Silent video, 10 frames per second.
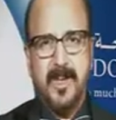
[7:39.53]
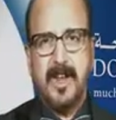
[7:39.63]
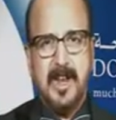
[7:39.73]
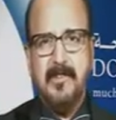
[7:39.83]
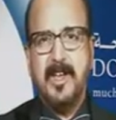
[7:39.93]

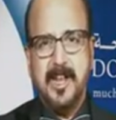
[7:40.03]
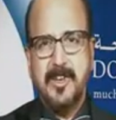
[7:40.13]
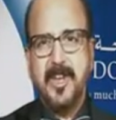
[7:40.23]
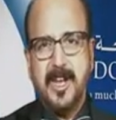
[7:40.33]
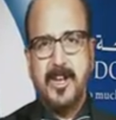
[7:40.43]
We are living in
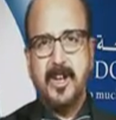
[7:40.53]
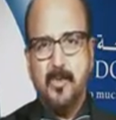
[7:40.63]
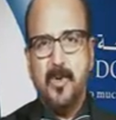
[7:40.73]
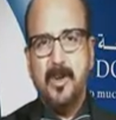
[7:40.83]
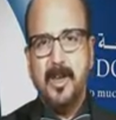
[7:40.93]
an
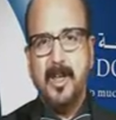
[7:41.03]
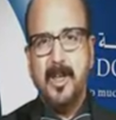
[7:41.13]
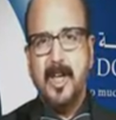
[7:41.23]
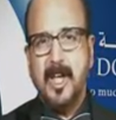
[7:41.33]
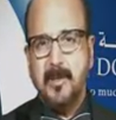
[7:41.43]
interconnected world.
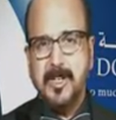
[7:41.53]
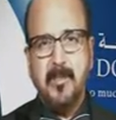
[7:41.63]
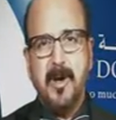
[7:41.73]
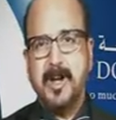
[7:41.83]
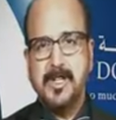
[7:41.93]

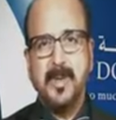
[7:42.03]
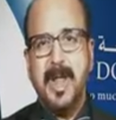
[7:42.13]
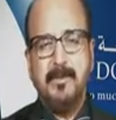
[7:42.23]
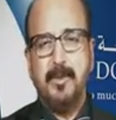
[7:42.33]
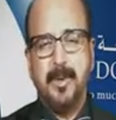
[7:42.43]
Emerging
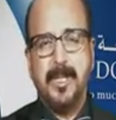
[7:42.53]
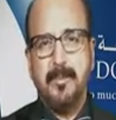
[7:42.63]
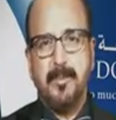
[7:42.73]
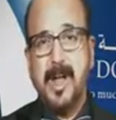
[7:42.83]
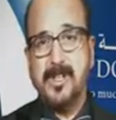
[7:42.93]
markets will have to
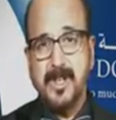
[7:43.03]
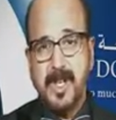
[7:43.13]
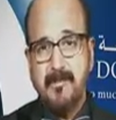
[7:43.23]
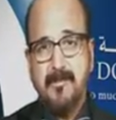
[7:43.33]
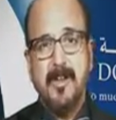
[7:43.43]
pay the
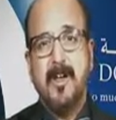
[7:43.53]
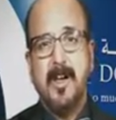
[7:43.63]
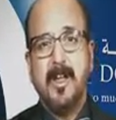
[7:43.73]
price if